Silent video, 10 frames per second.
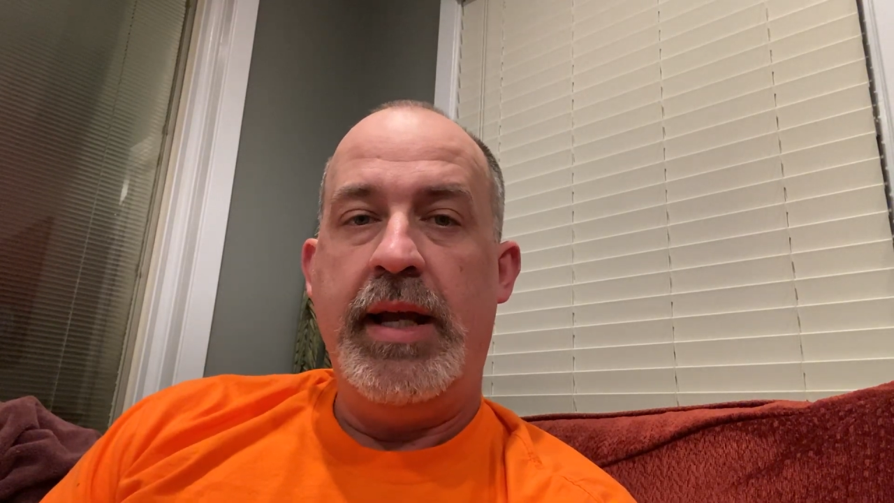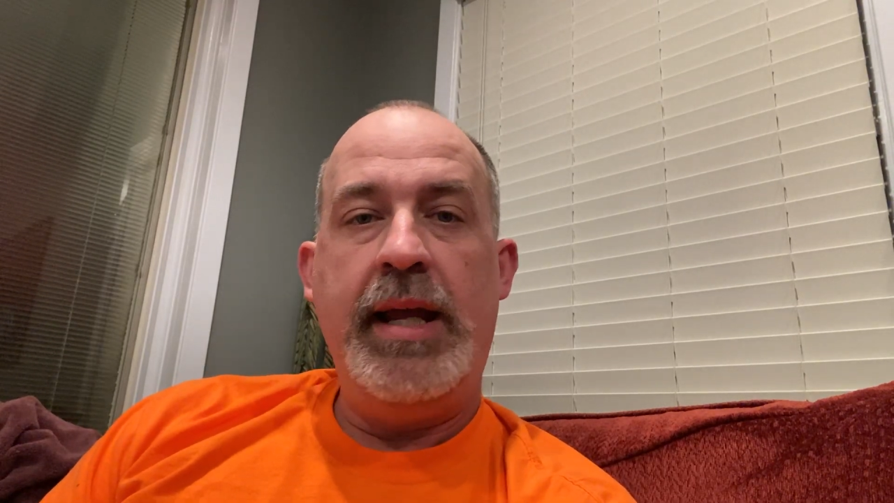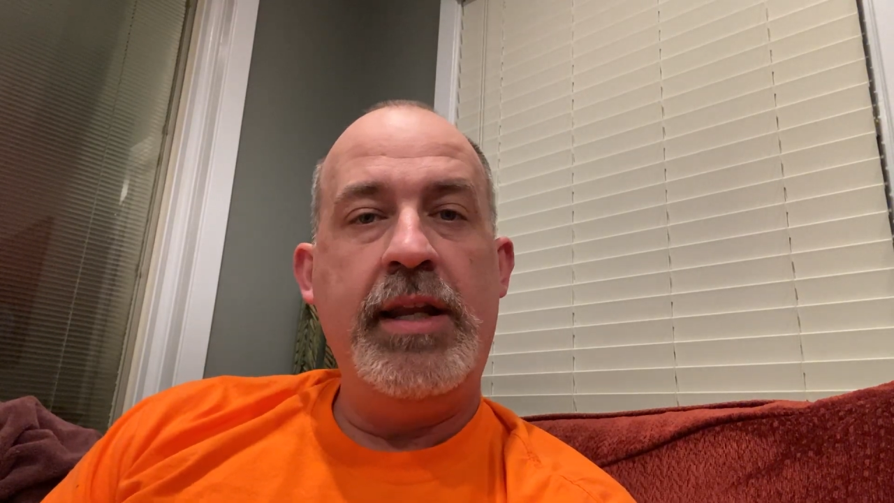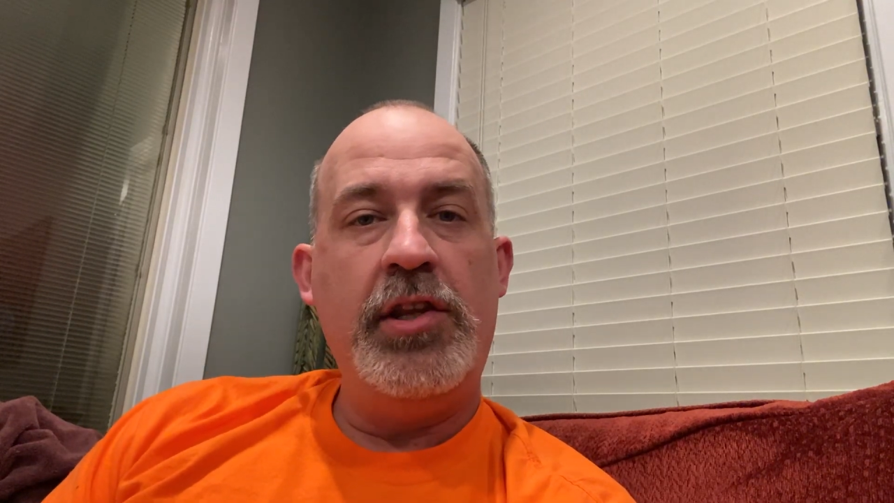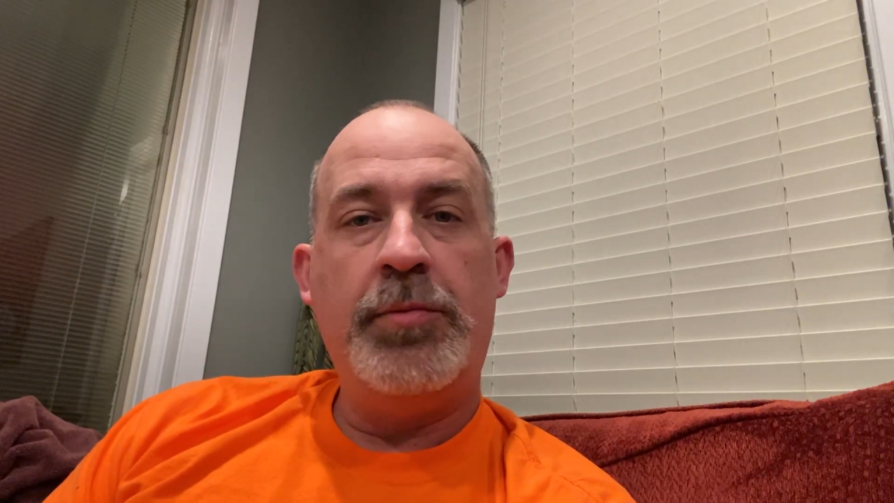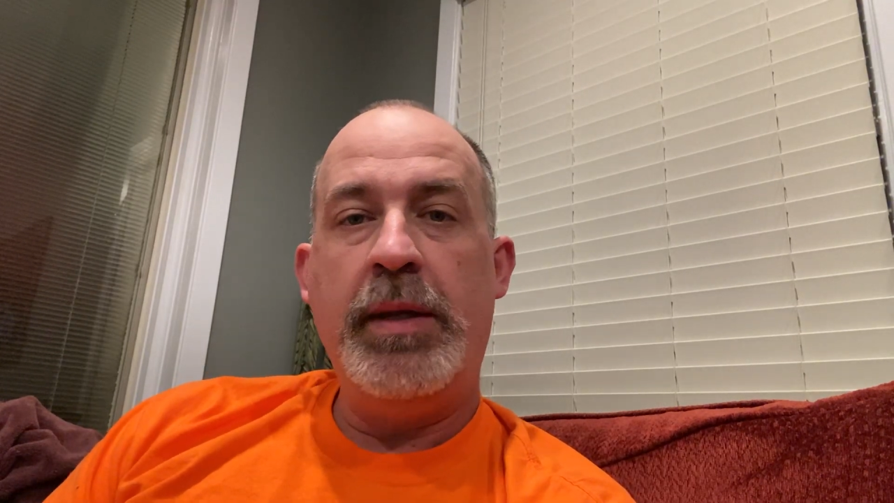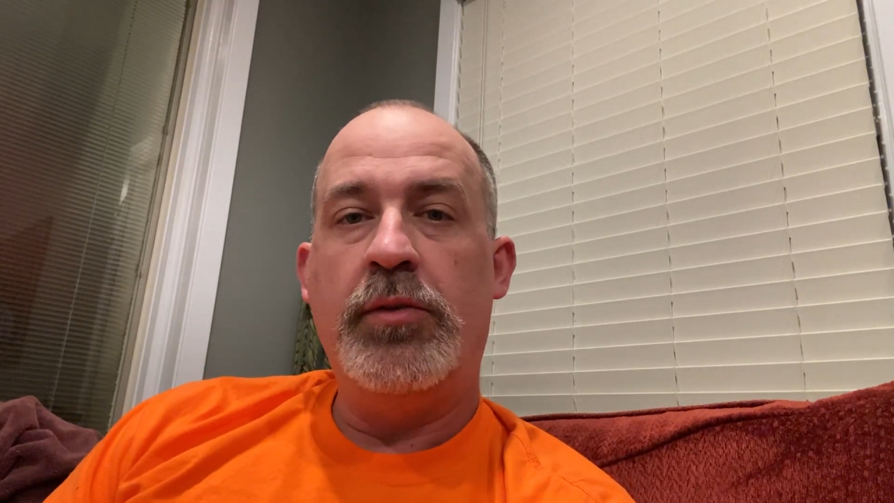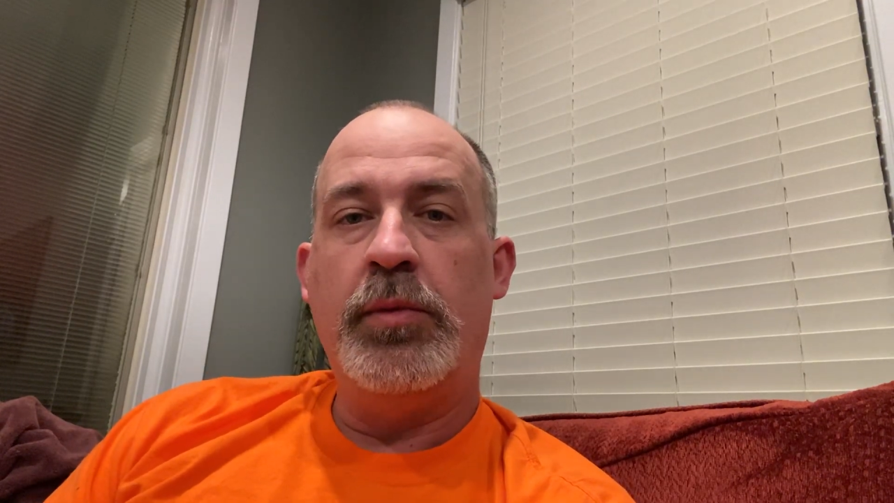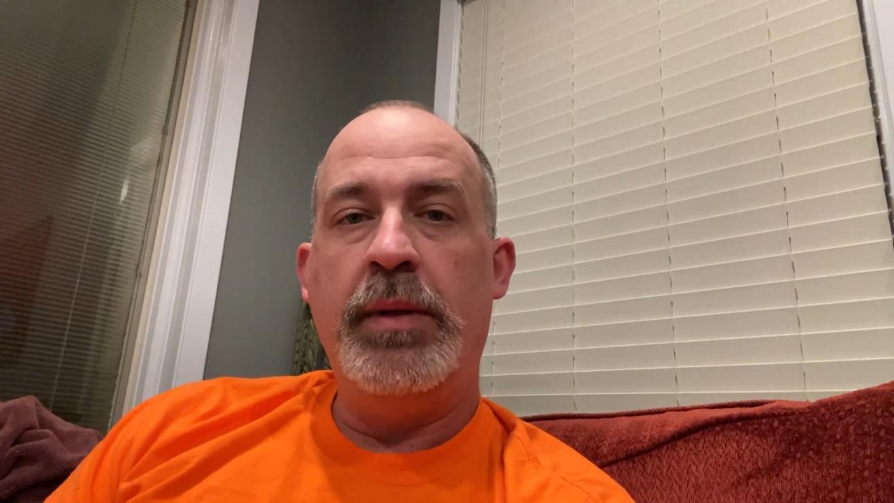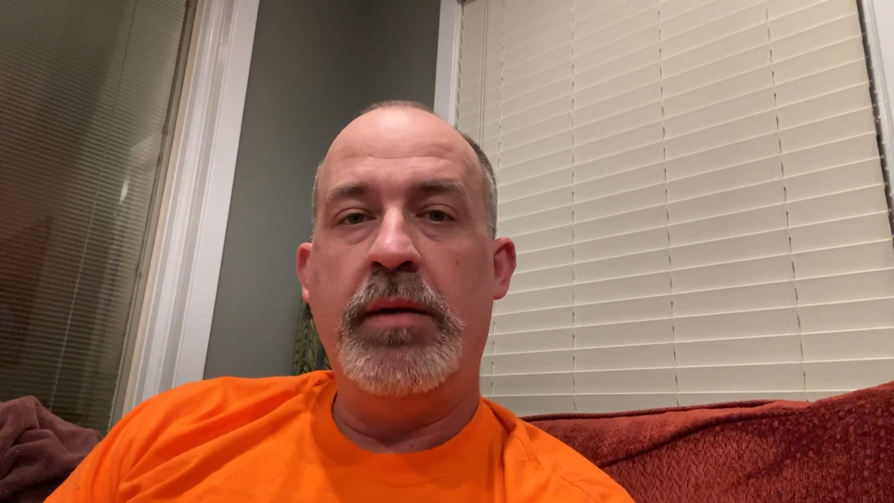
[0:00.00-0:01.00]
and his
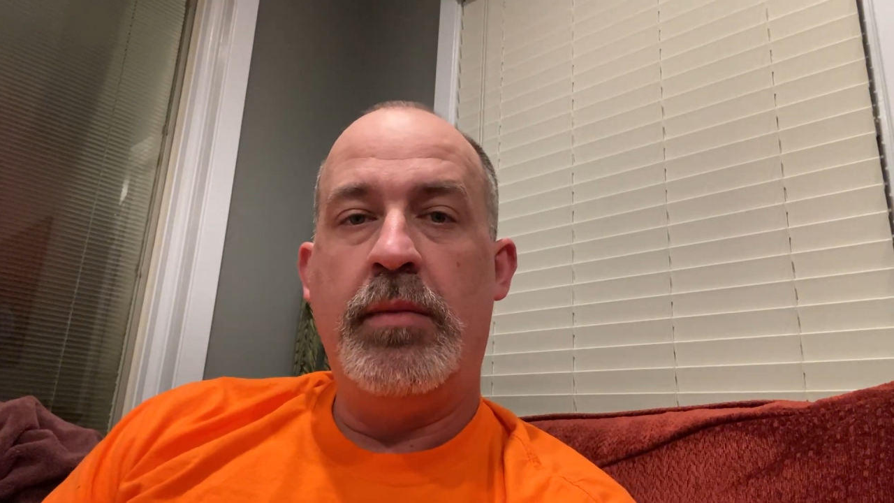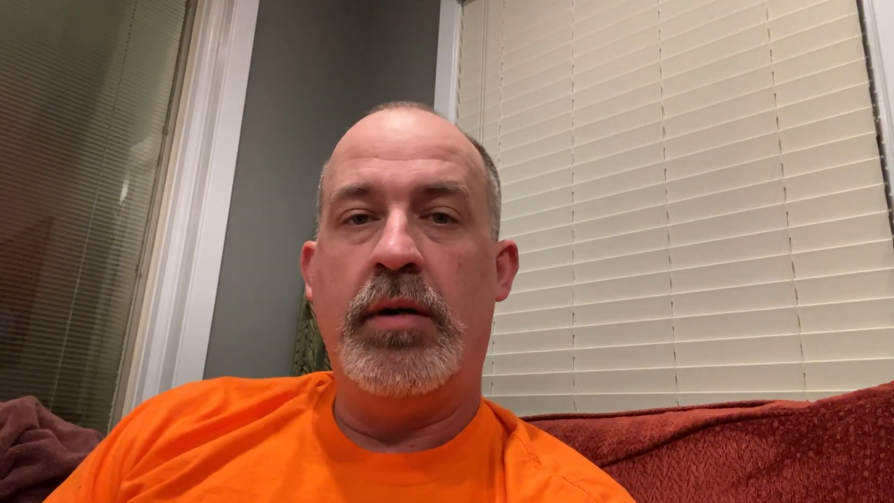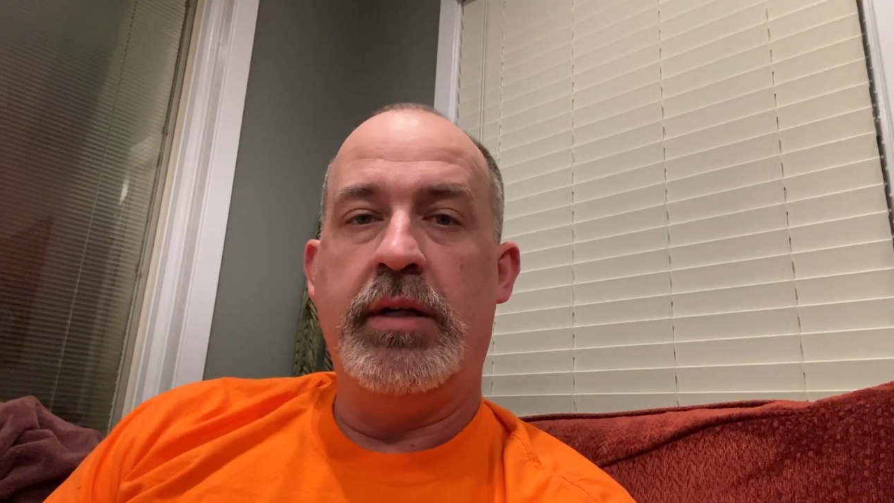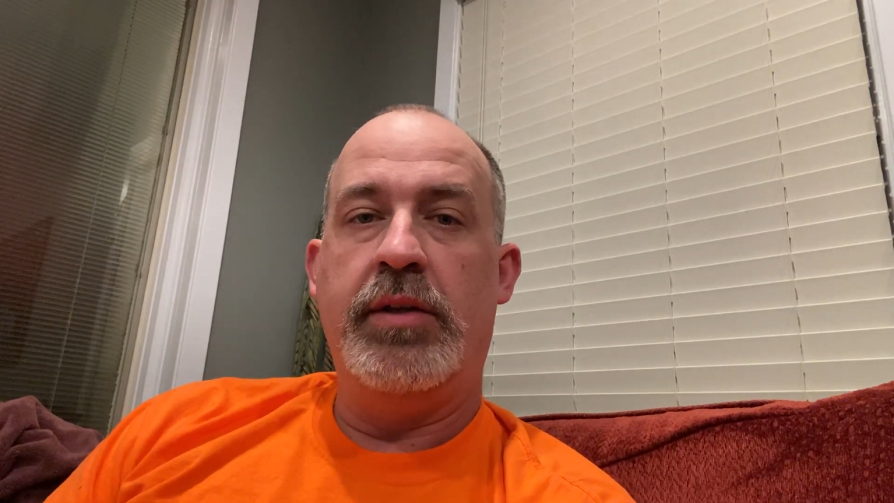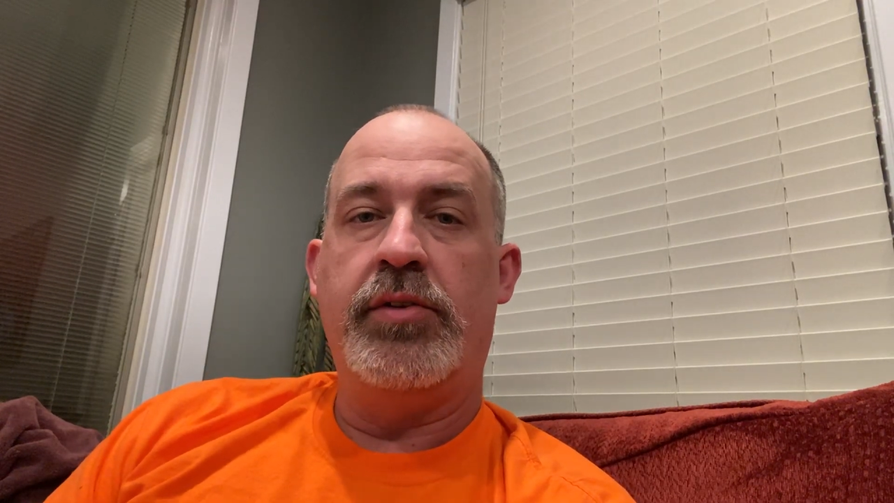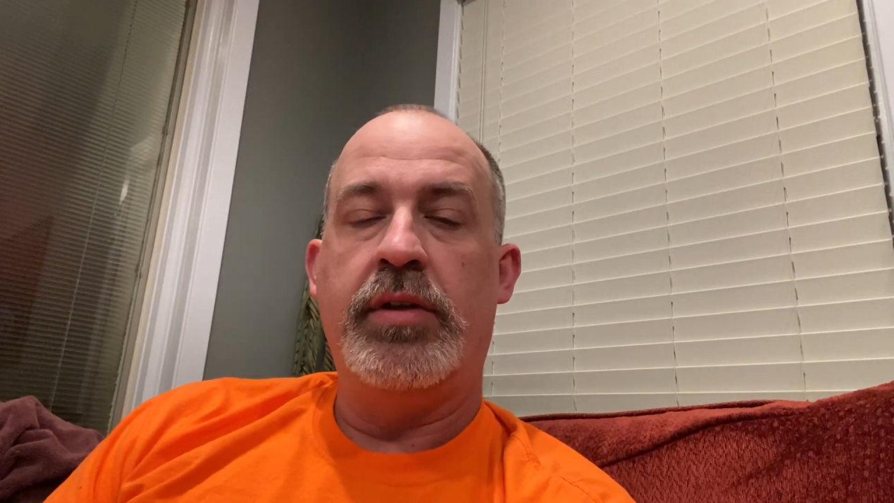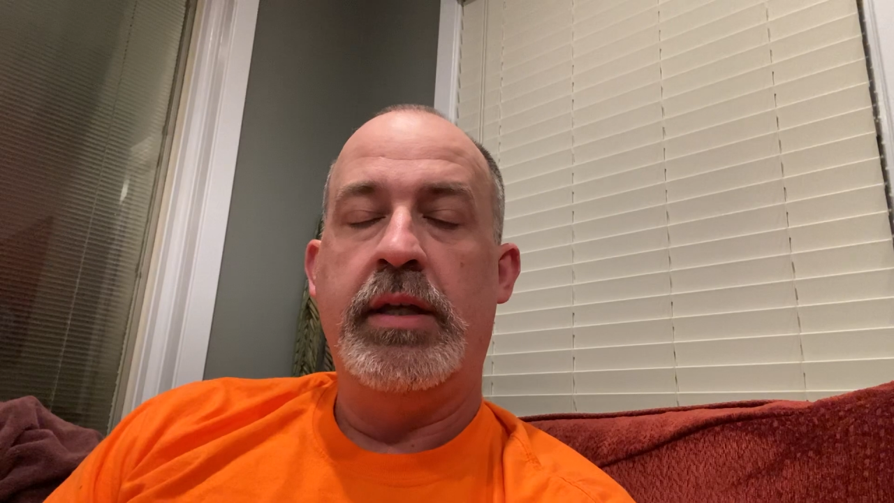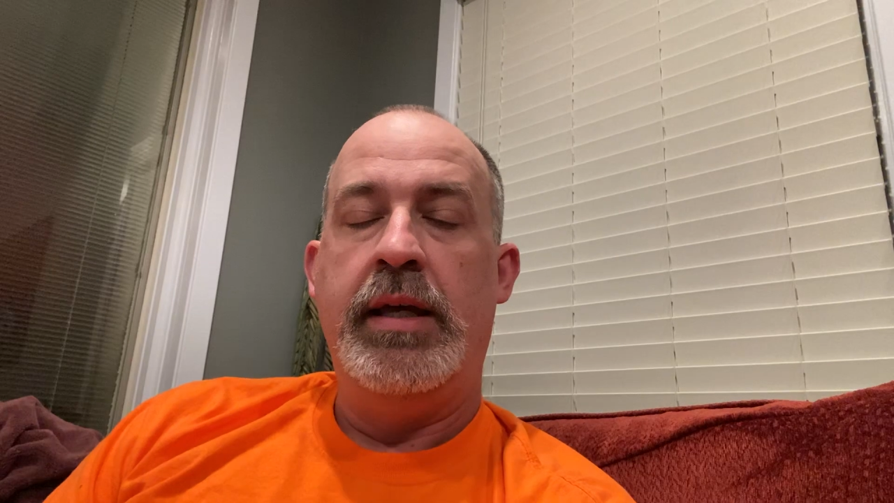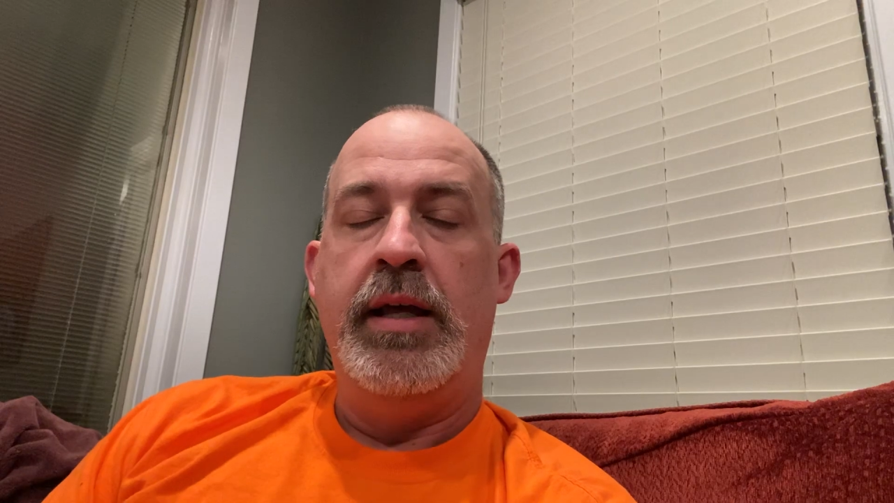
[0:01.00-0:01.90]
peace will be among us.